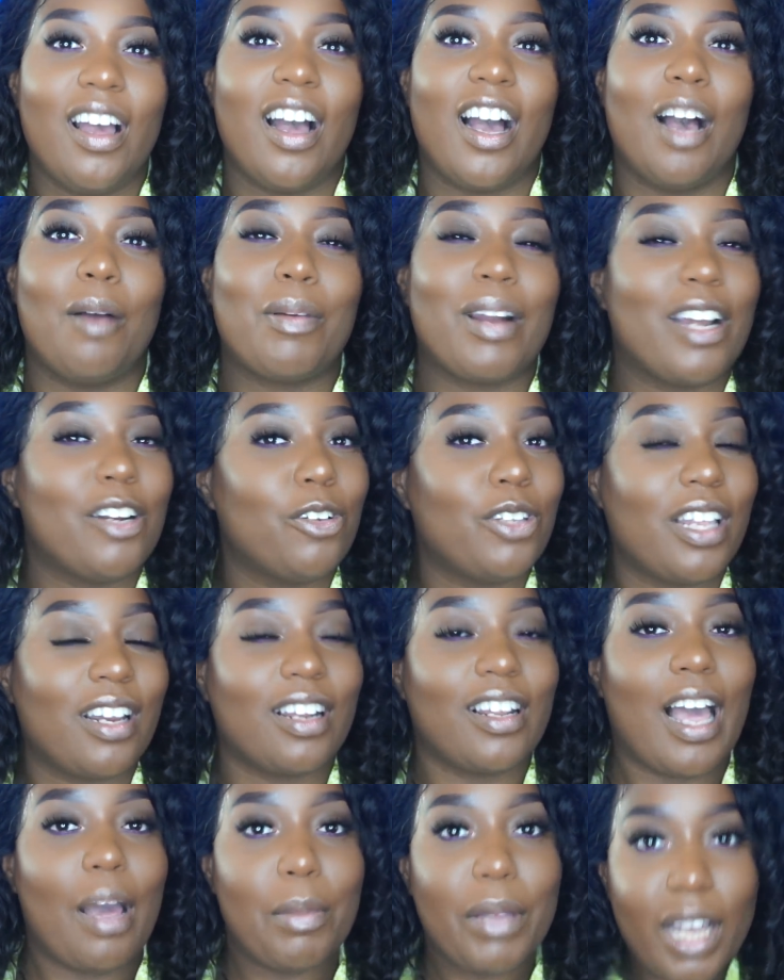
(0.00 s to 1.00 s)
And I do that a
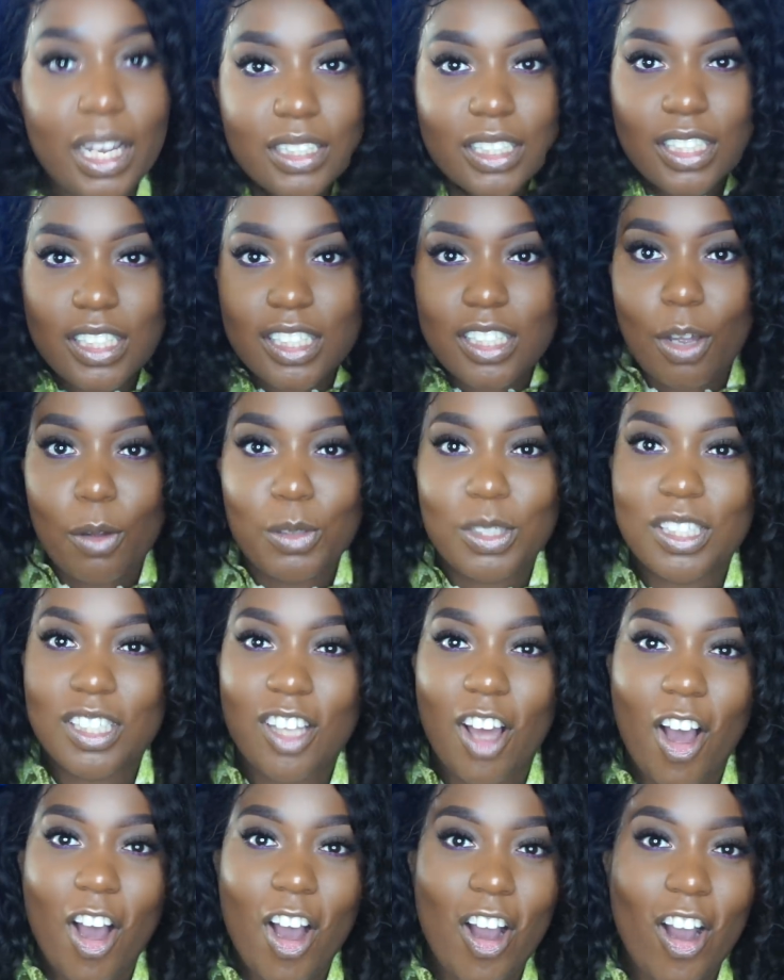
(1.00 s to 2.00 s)
lot because it's so
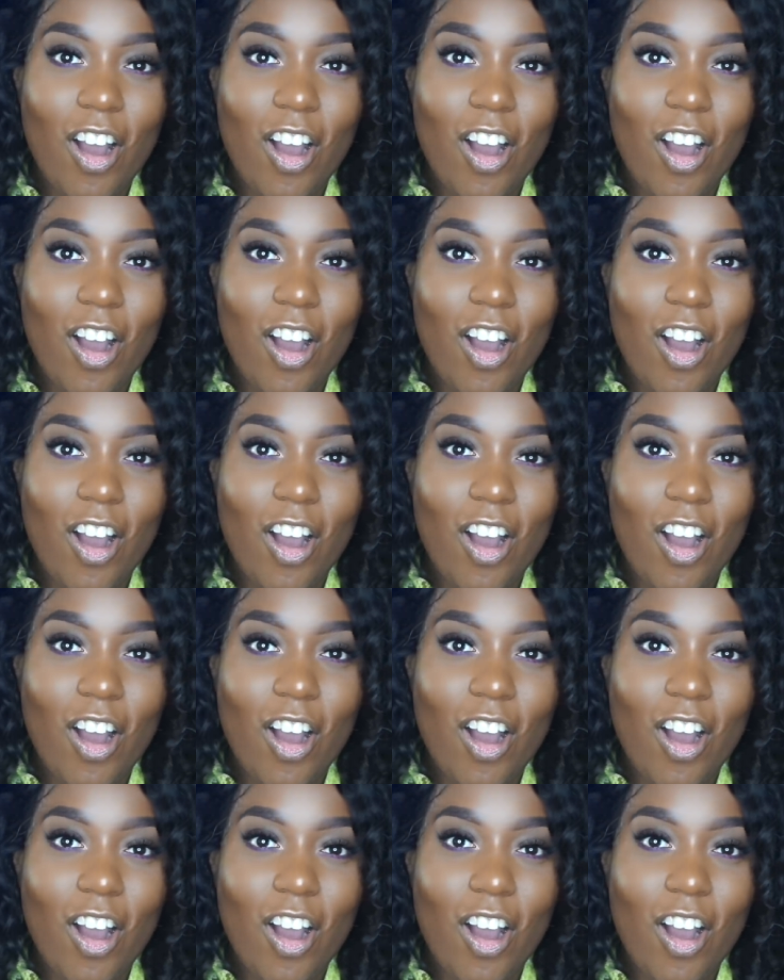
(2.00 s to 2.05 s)
soft.